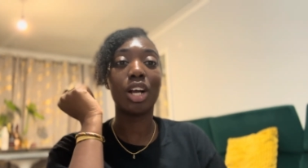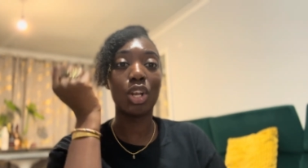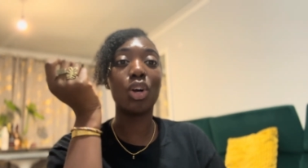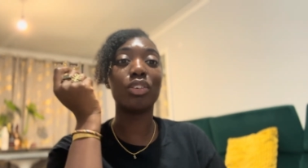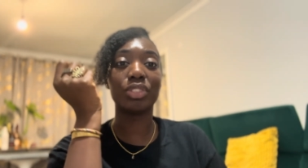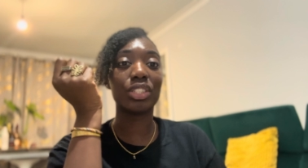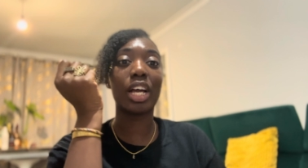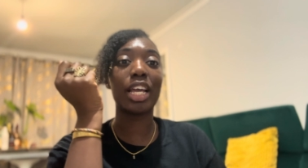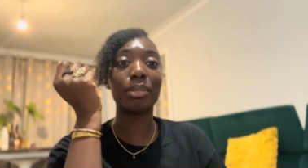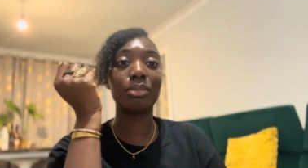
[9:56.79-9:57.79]
a lot of the
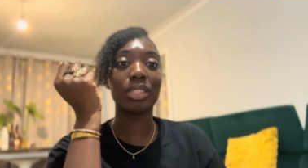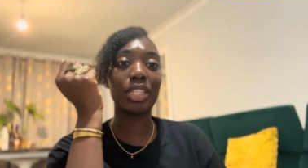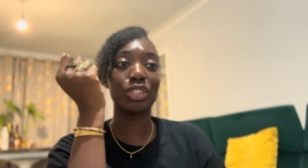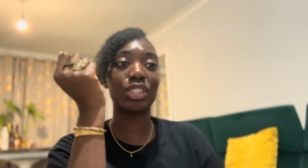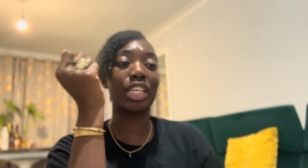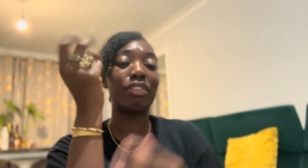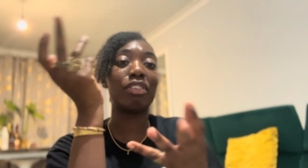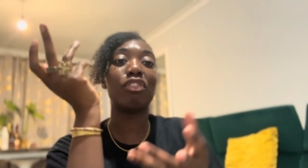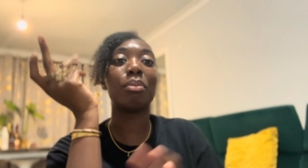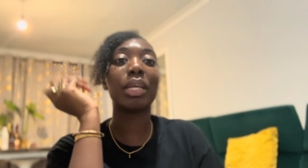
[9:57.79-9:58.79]
times, and just give
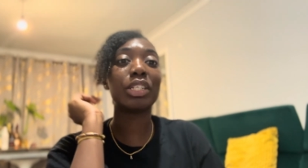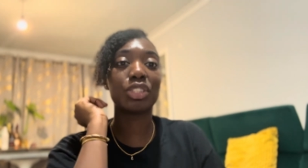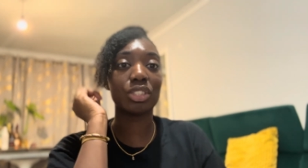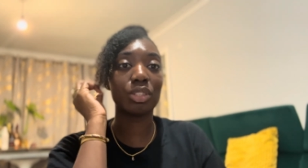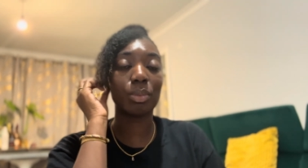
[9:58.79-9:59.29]
information